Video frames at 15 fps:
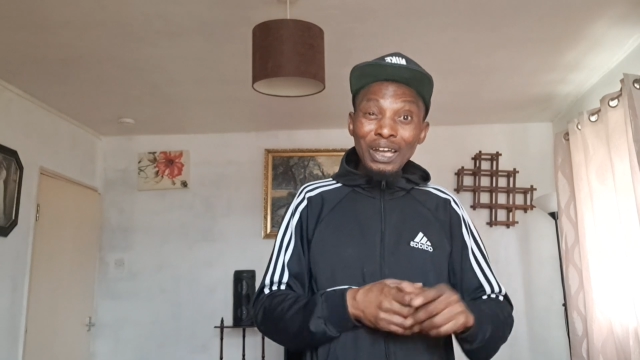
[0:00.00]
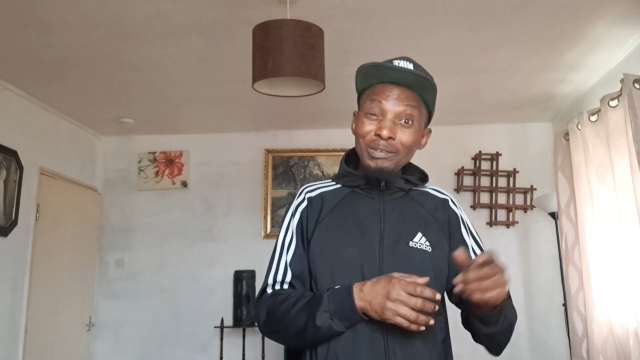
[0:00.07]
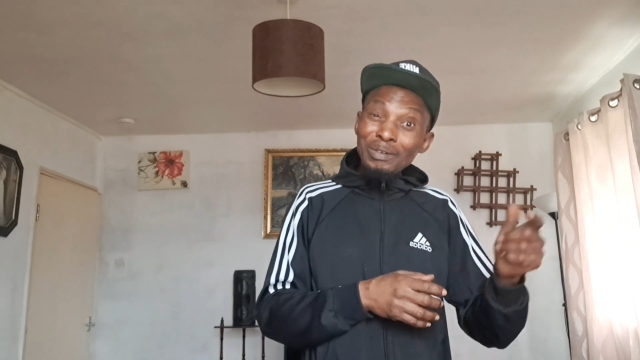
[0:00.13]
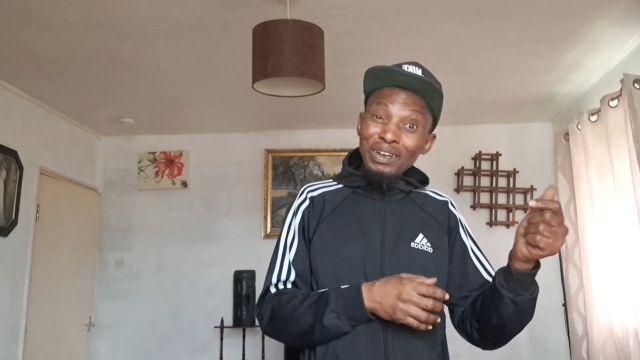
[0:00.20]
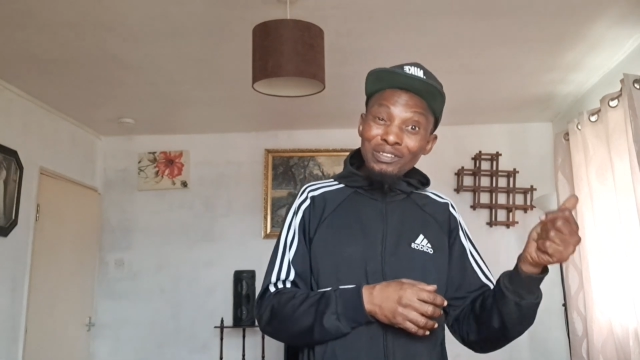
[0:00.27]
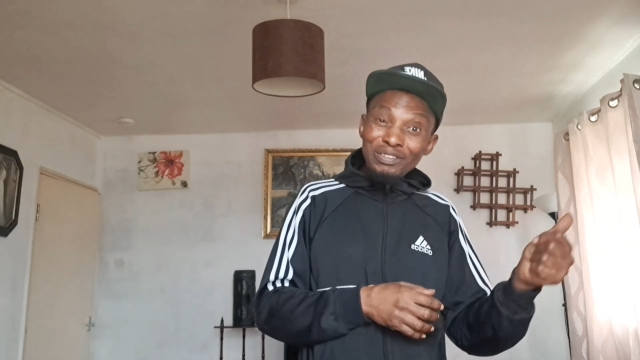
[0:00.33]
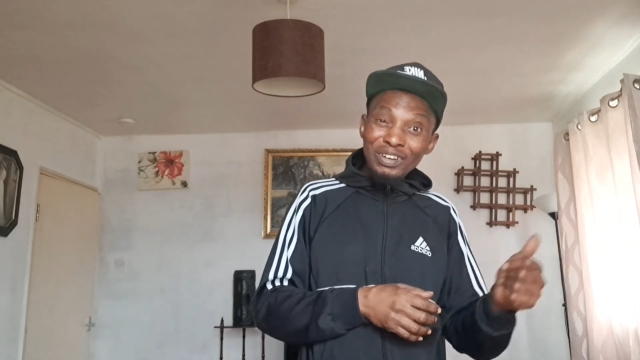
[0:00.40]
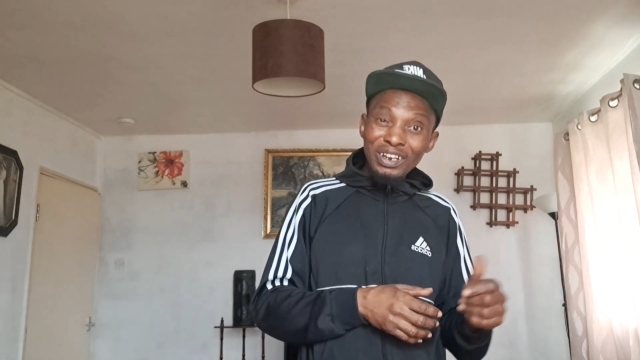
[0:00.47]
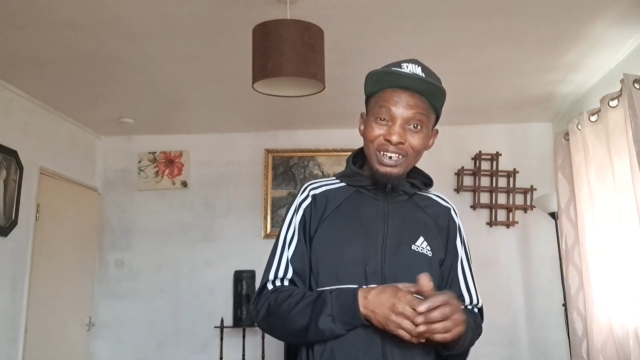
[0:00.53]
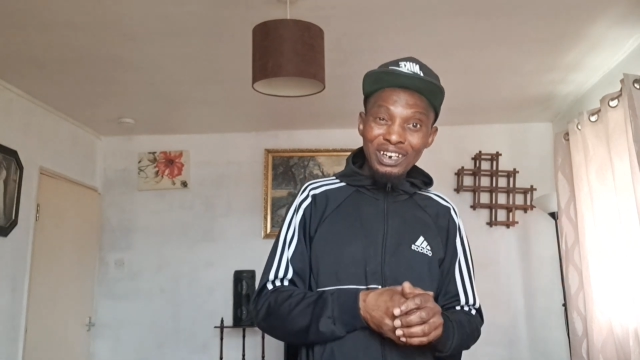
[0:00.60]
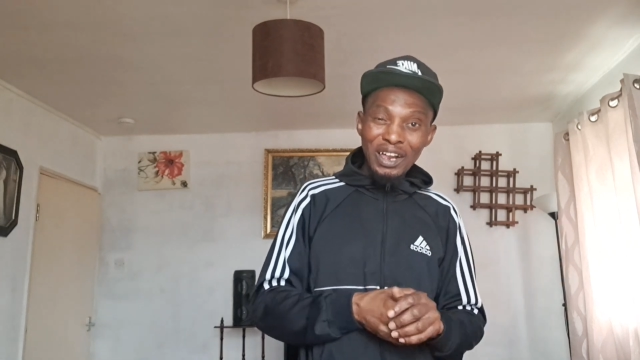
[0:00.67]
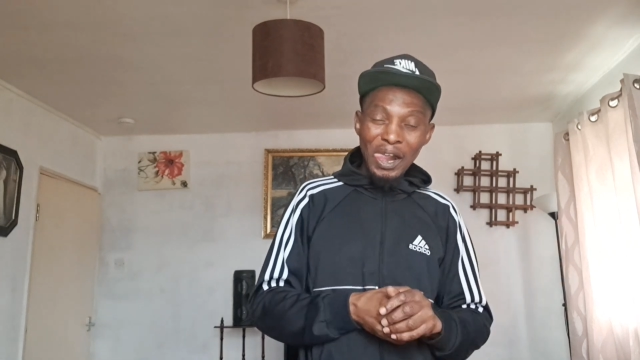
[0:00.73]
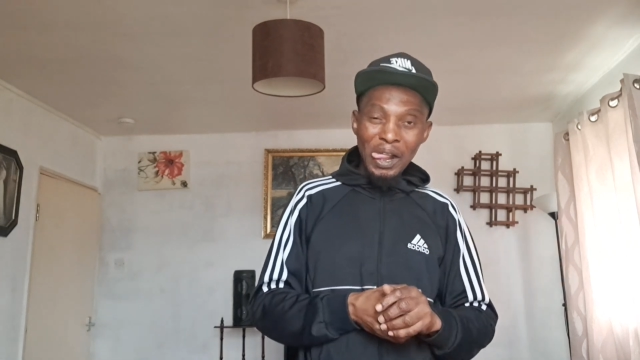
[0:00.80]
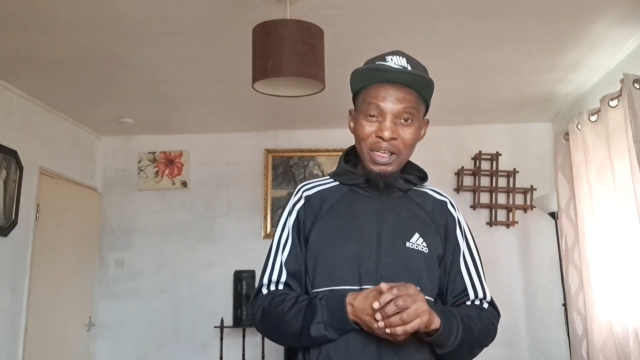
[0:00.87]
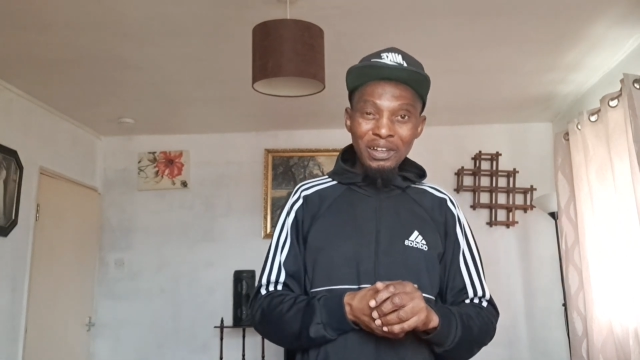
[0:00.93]
that my friend,
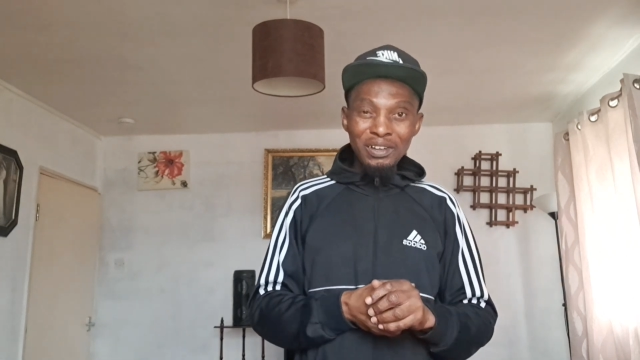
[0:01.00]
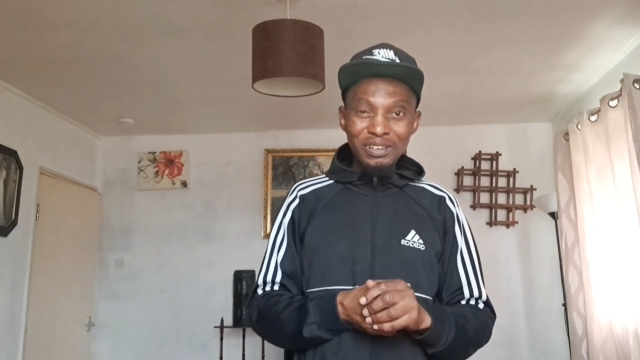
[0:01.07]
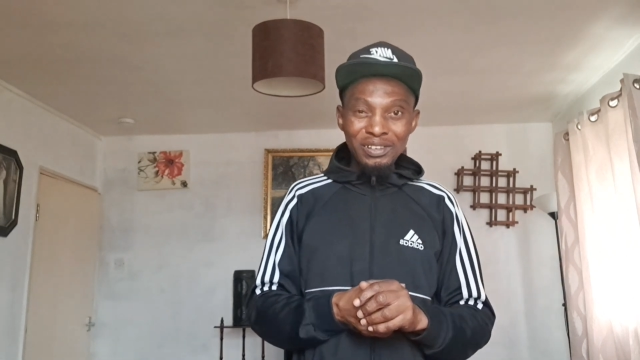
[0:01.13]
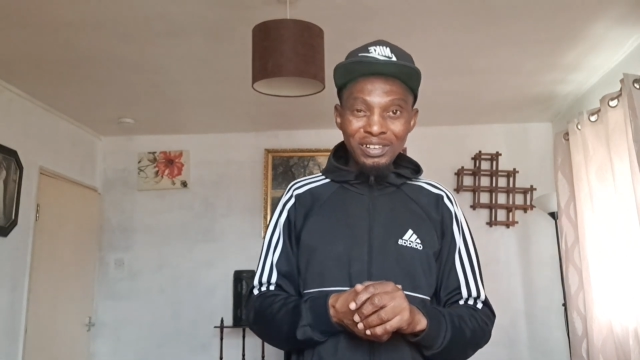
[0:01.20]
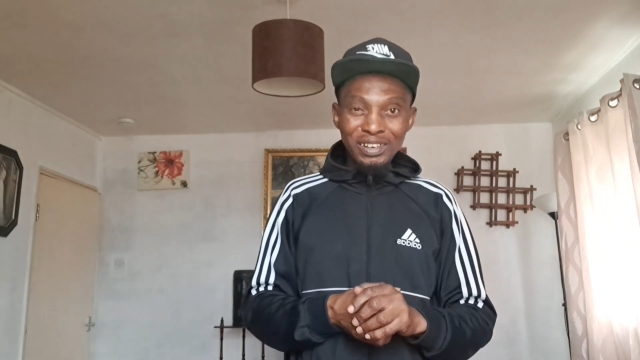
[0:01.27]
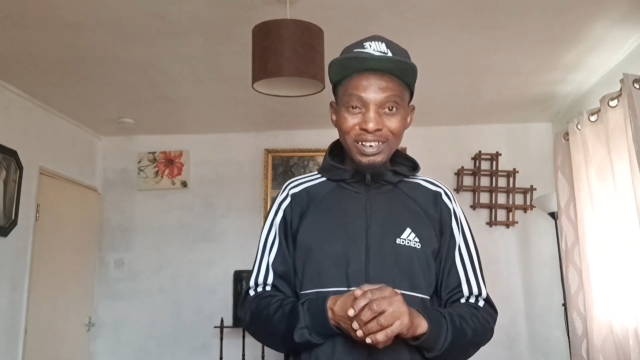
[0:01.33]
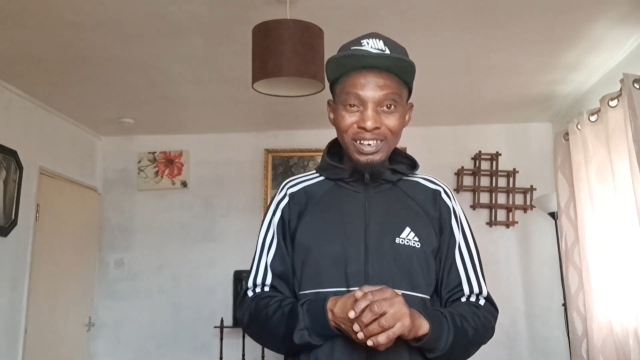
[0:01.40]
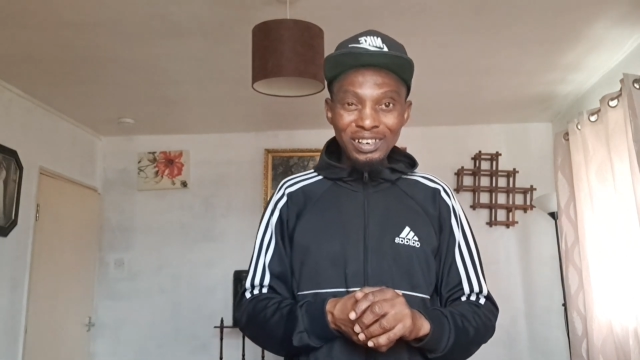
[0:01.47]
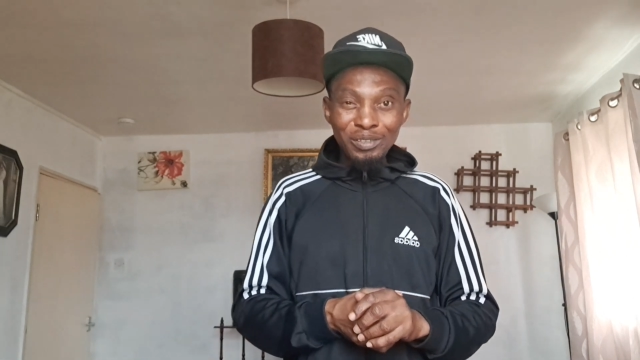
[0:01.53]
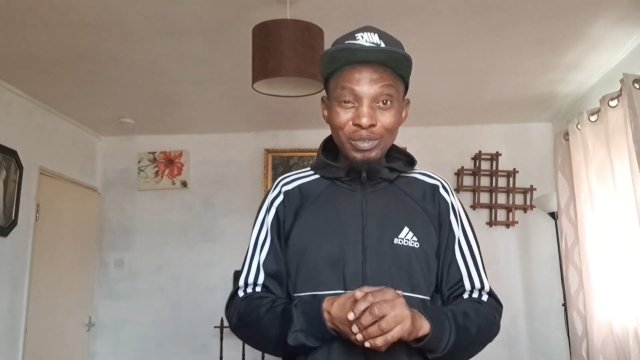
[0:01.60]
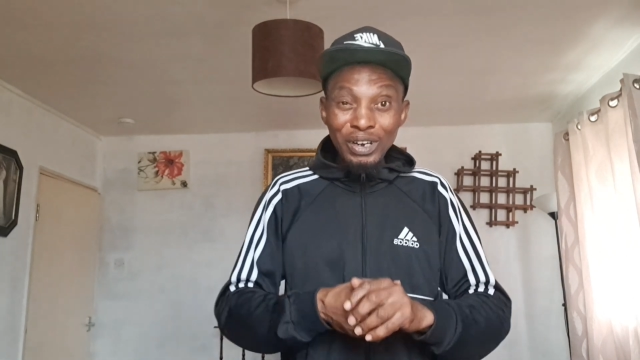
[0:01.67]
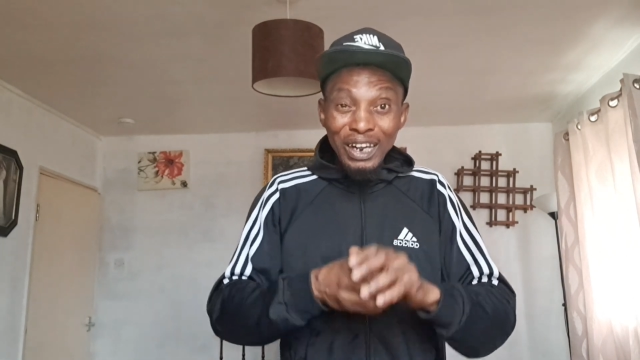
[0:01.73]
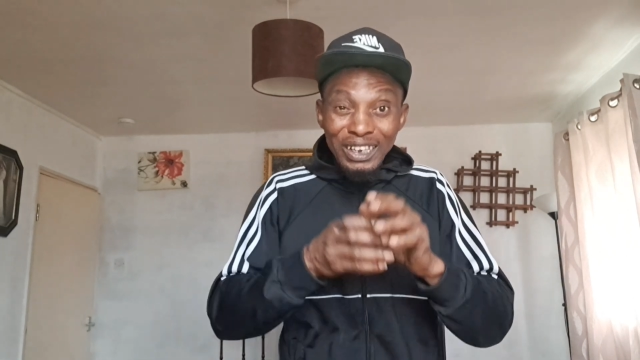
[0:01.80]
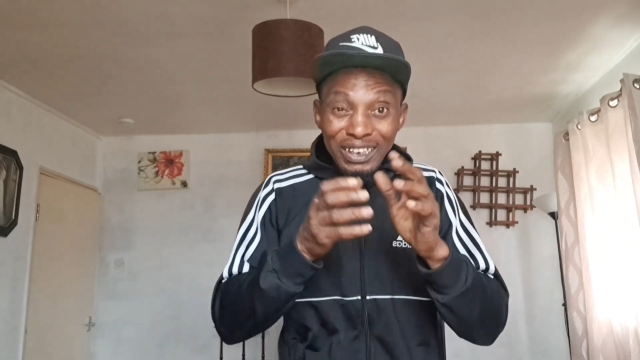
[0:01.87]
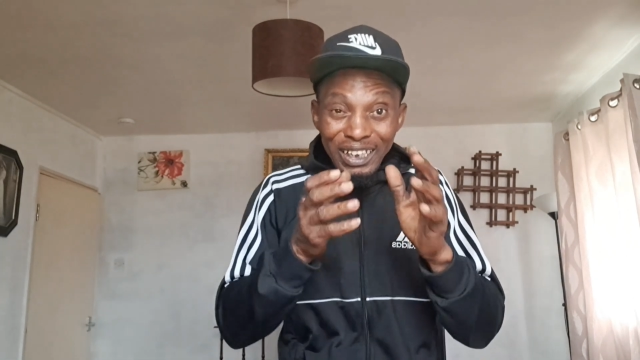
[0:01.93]

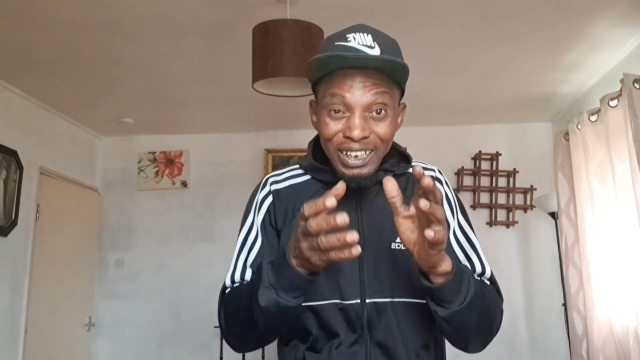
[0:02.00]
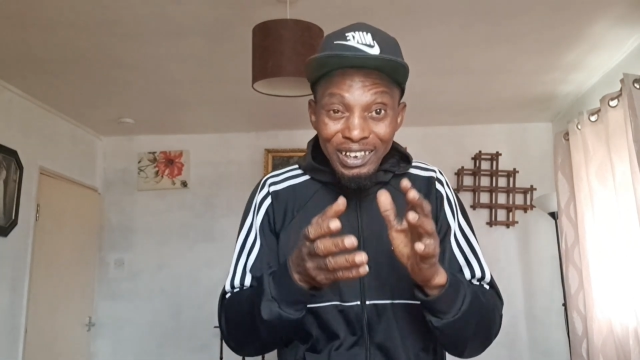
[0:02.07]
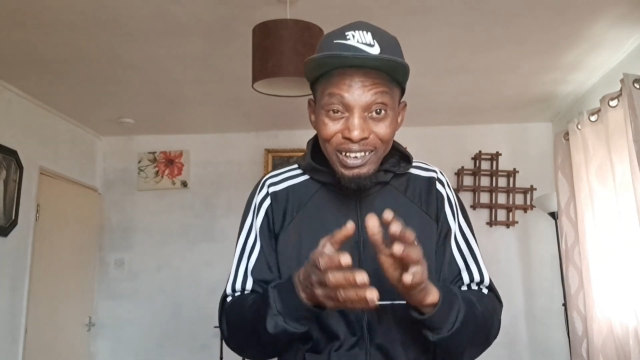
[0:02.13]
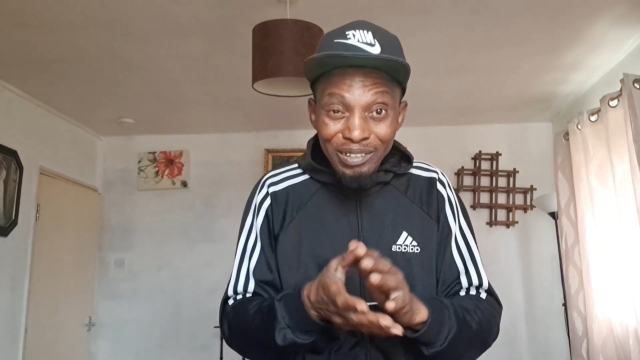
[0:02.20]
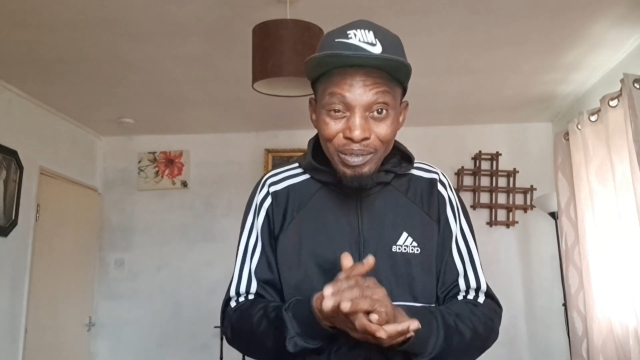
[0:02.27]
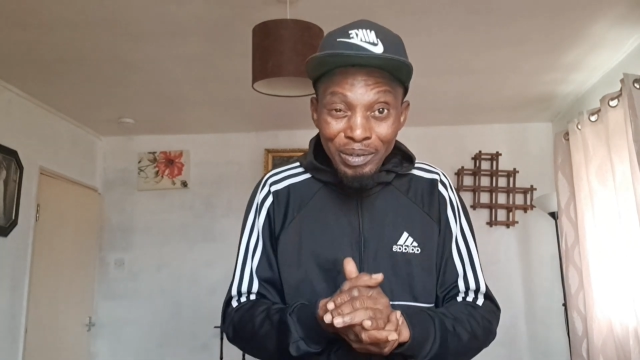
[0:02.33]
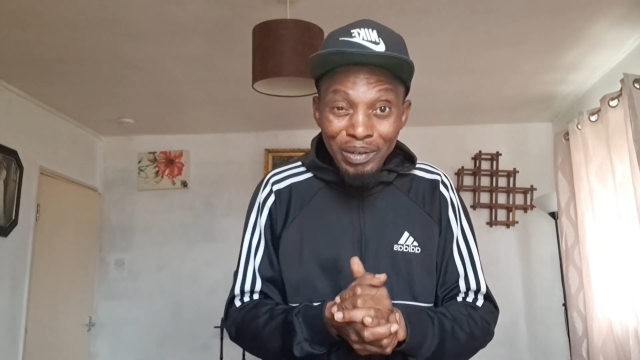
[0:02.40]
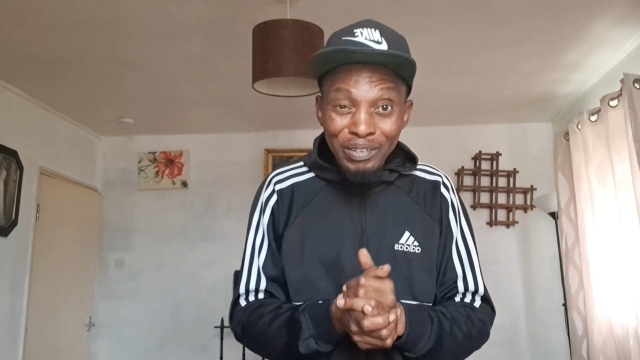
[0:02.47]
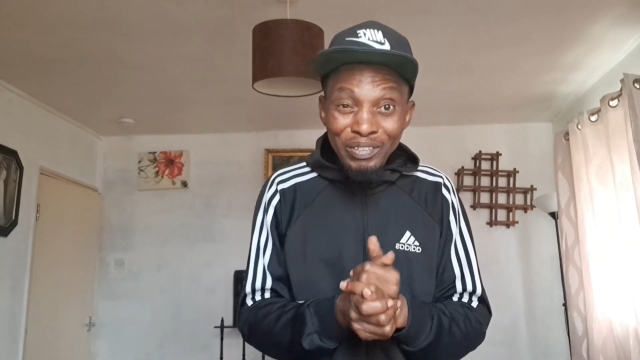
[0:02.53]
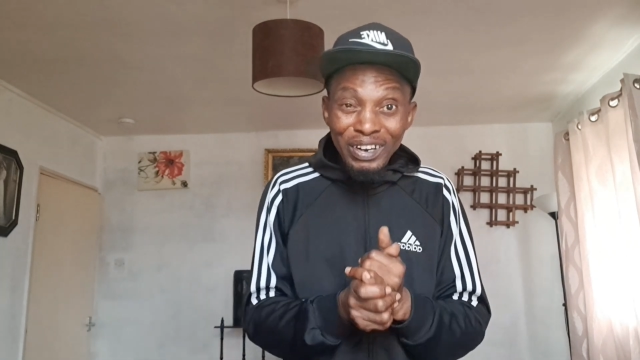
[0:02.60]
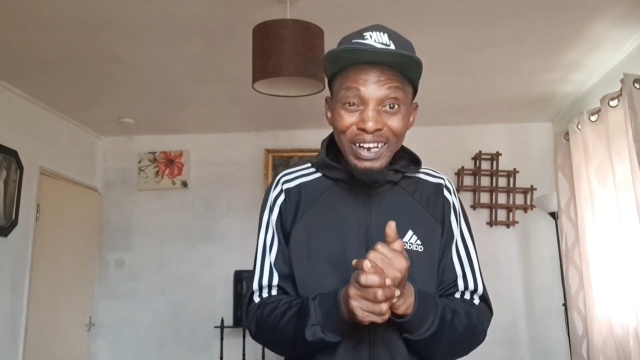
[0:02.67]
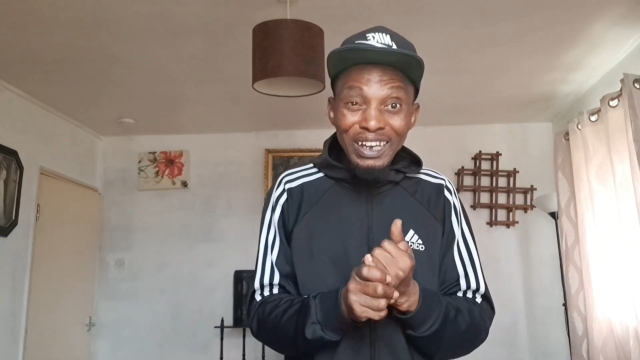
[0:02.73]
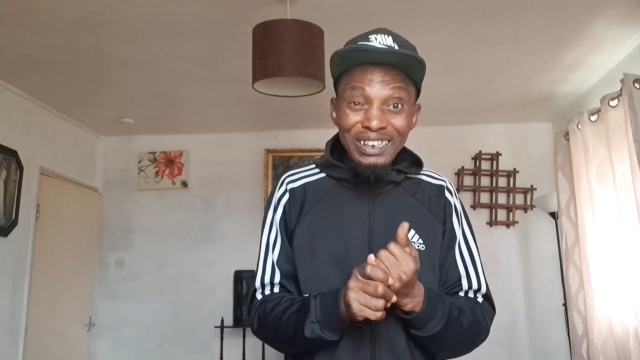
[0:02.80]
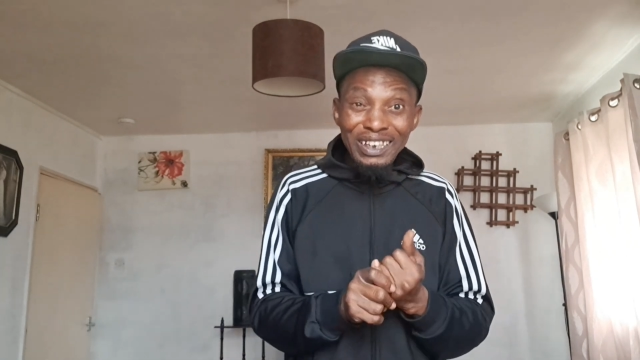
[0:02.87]
when I